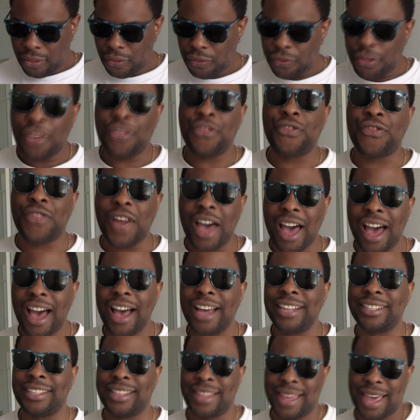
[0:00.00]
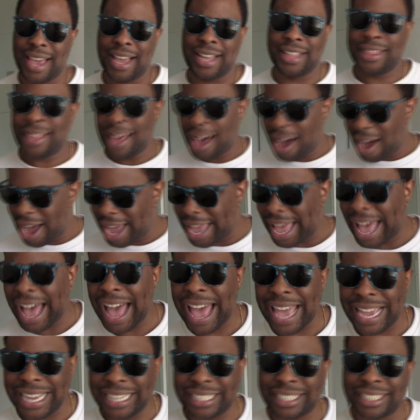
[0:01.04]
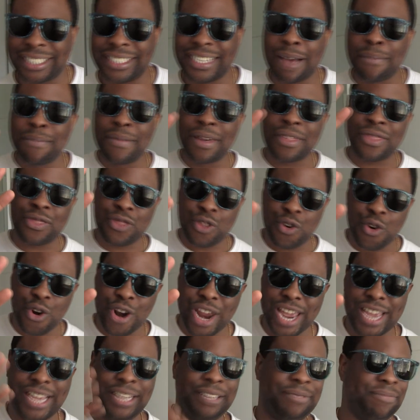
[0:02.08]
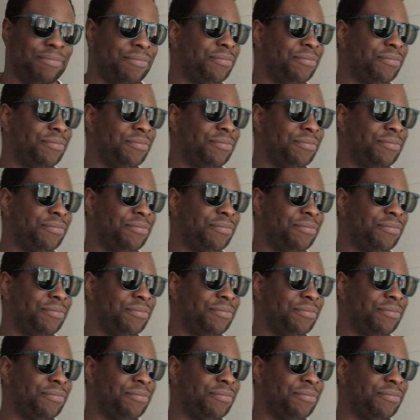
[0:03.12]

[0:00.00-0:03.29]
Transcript: The third thing that I hate, number three,